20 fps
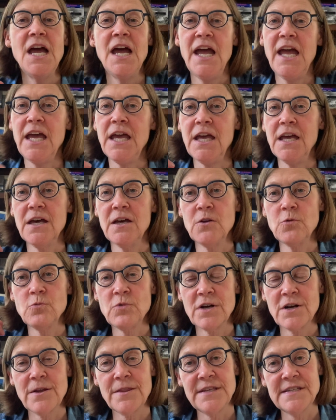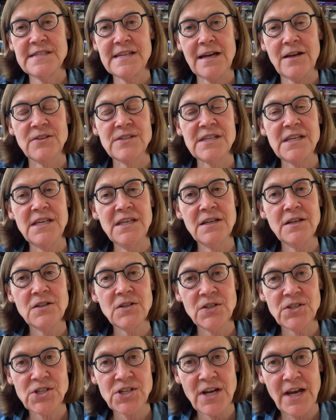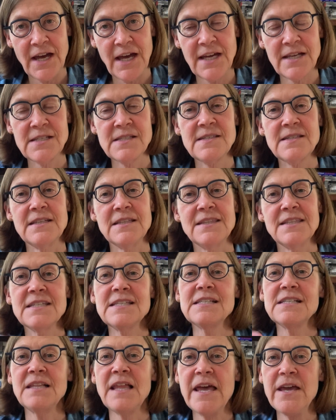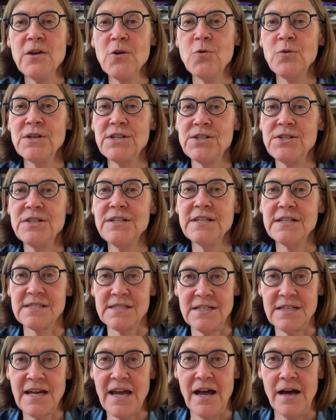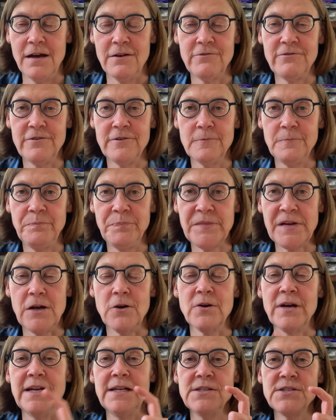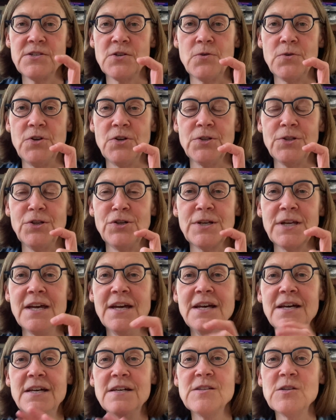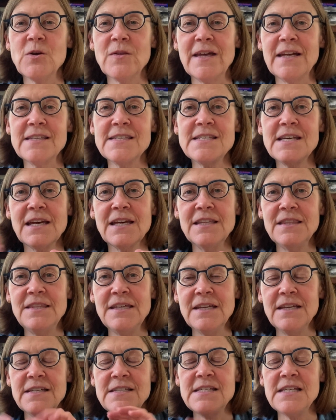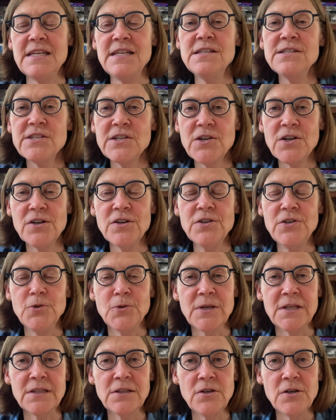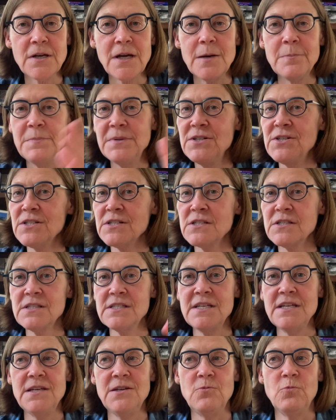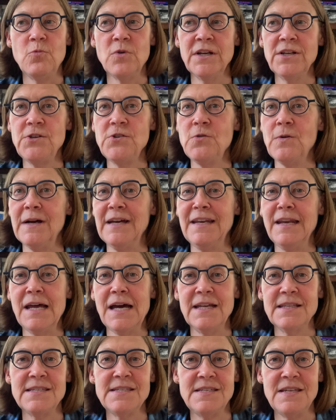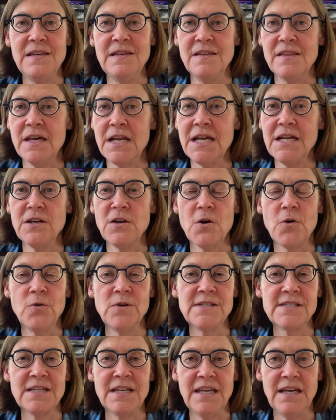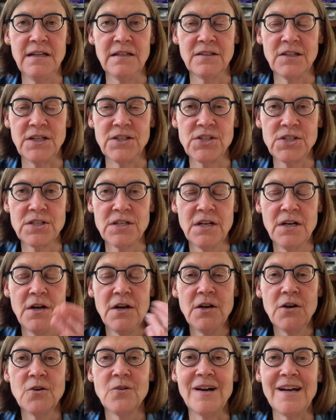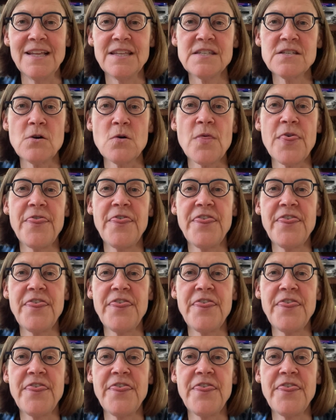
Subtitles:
and what are the sounds English has that this language doesn't have. All right, so so that second thing is easier. You can look up and just see, what do I not see that I know is in English, right? So